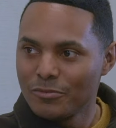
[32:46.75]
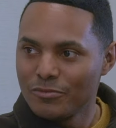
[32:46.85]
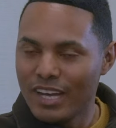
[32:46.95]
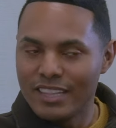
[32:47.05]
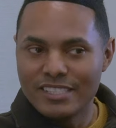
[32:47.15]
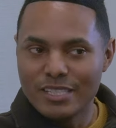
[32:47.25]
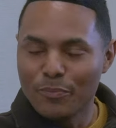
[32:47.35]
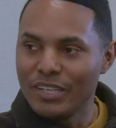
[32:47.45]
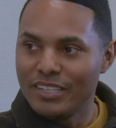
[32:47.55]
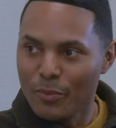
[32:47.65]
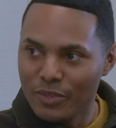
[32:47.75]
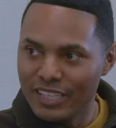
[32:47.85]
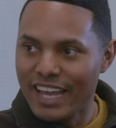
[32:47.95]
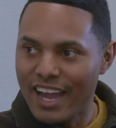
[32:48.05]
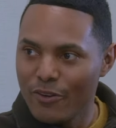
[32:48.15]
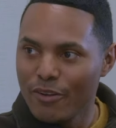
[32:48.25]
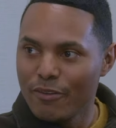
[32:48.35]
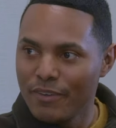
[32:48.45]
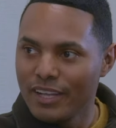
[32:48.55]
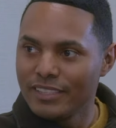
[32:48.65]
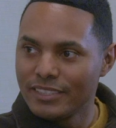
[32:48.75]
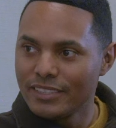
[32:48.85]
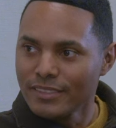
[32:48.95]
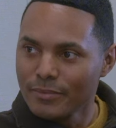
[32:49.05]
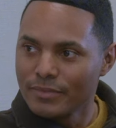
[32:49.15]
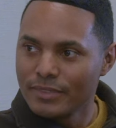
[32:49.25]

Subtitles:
rather than simply doubling down on a failing system.